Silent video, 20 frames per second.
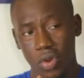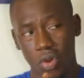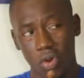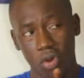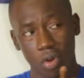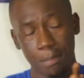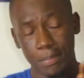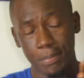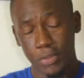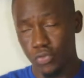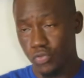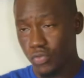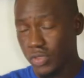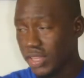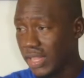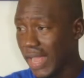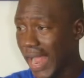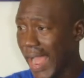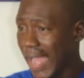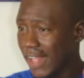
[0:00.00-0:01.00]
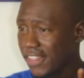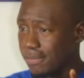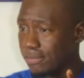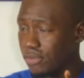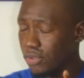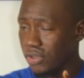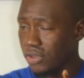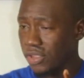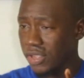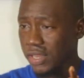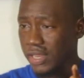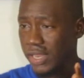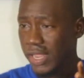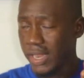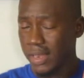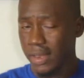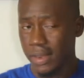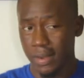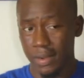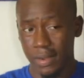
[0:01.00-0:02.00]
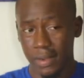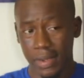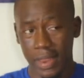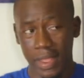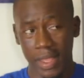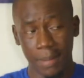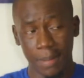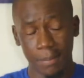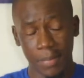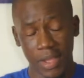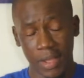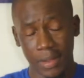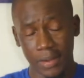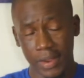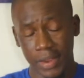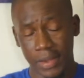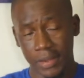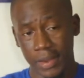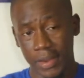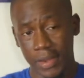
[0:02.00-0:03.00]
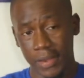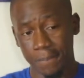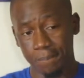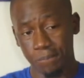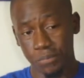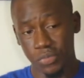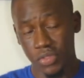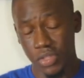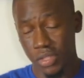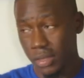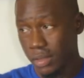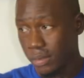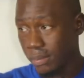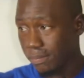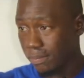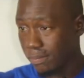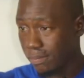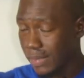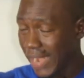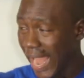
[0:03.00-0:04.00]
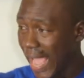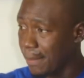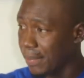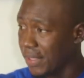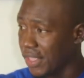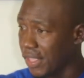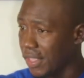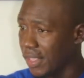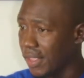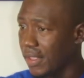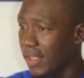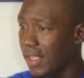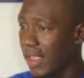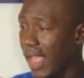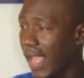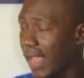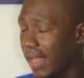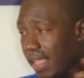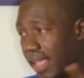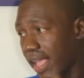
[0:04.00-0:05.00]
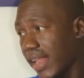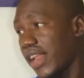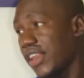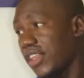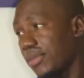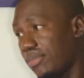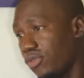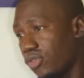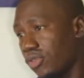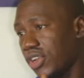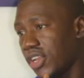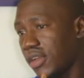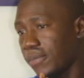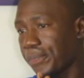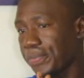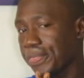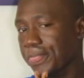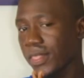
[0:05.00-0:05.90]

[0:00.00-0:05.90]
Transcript: or between the Art Building and the Library and Kennedy Building.